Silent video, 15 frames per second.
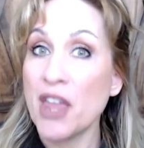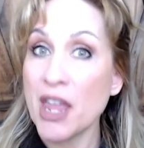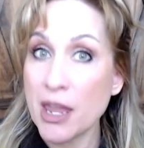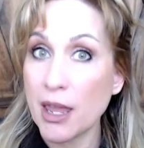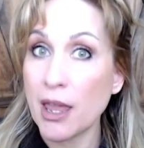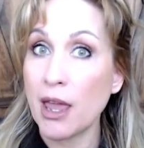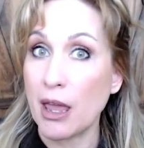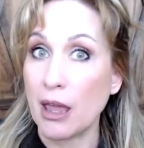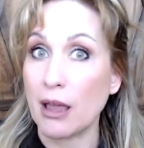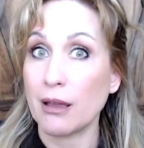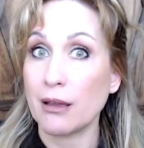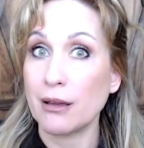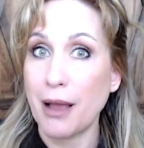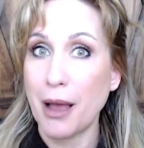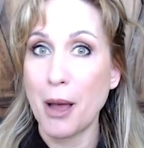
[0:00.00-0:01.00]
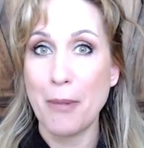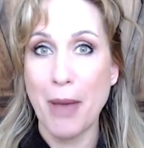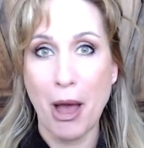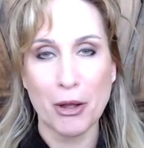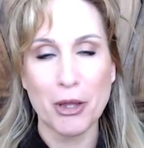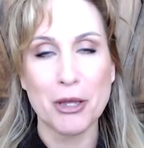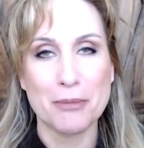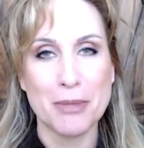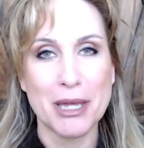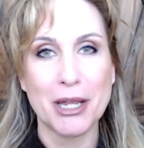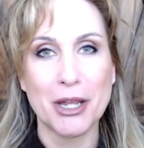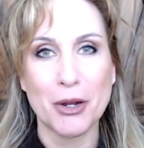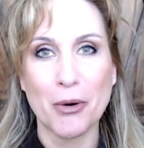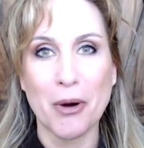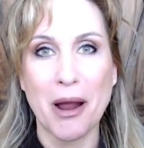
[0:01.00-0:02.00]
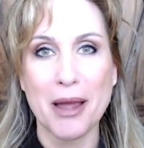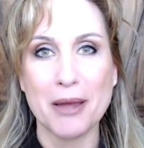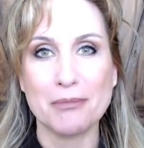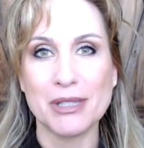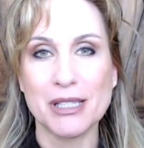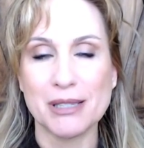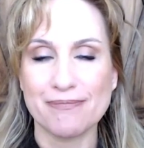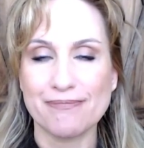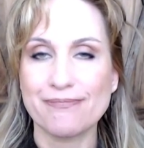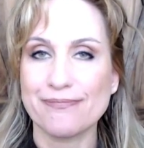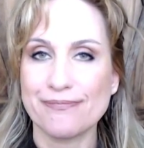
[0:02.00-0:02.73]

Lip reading: thinking about committing crimes.